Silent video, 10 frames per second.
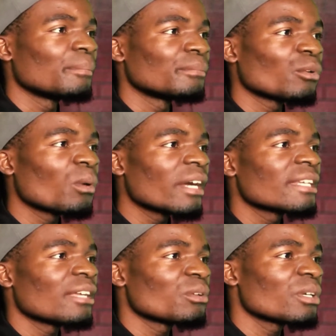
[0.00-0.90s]

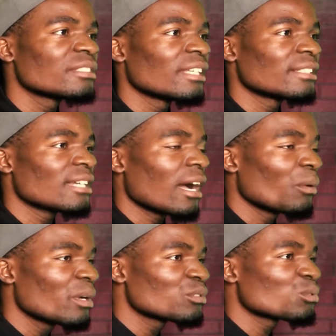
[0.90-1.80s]
what I know is that
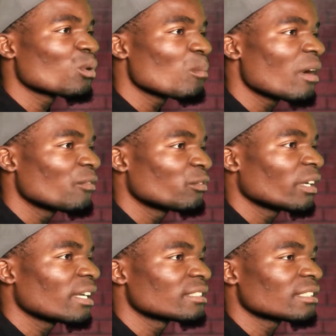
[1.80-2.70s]
I went to Home
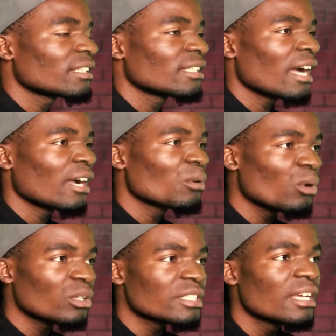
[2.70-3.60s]
Affairs and I
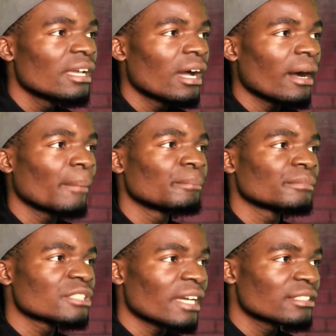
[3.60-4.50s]
got
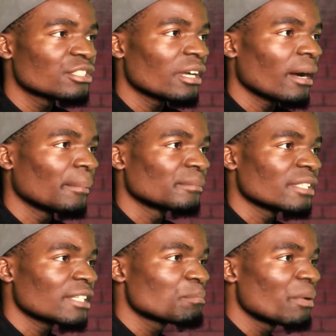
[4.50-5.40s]

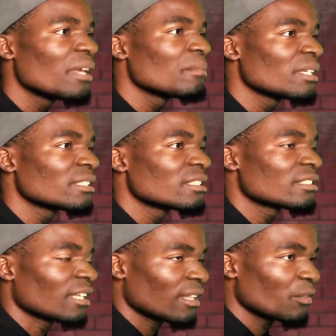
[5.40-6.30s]
that permit,
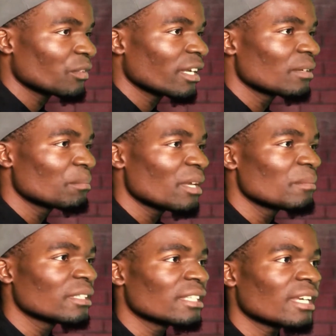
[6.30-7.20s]
South African
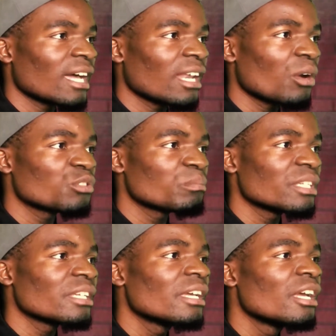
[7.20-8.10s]
permit, that allowed
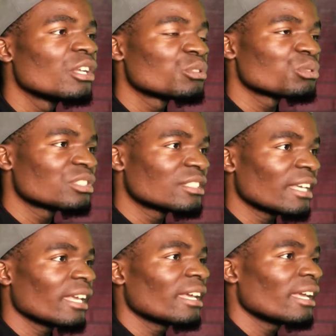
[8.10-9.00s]
me to
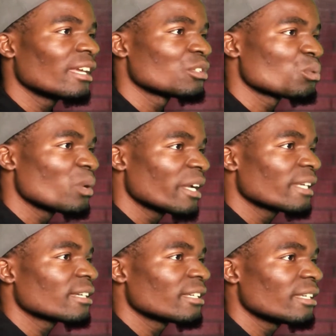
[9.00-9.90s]
stay and
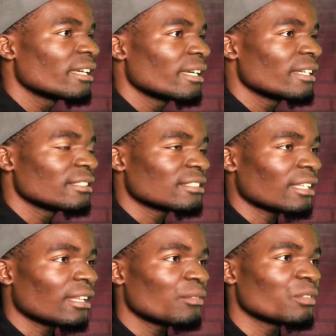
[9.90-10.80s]
work here in
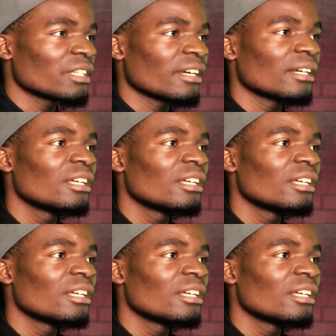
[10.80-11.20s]
South Africa.